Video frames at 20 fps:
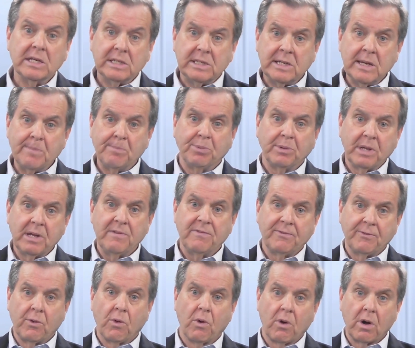simply
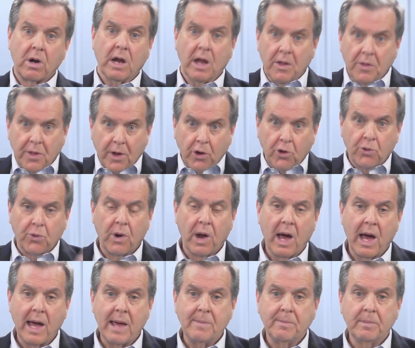for the
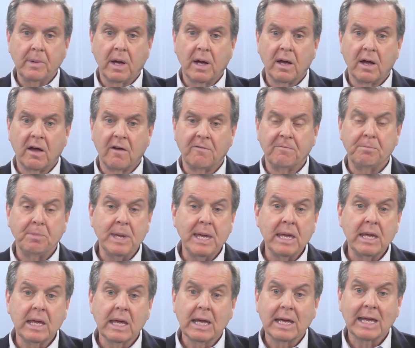crime of
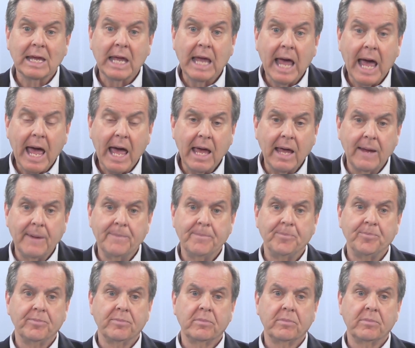being gay?